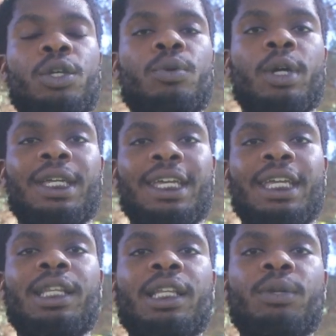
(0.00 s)
you are
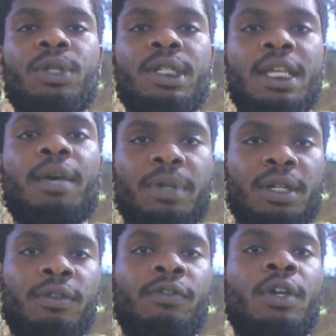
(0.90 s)
keenly
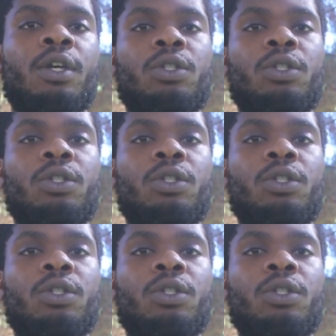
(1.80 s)
receptive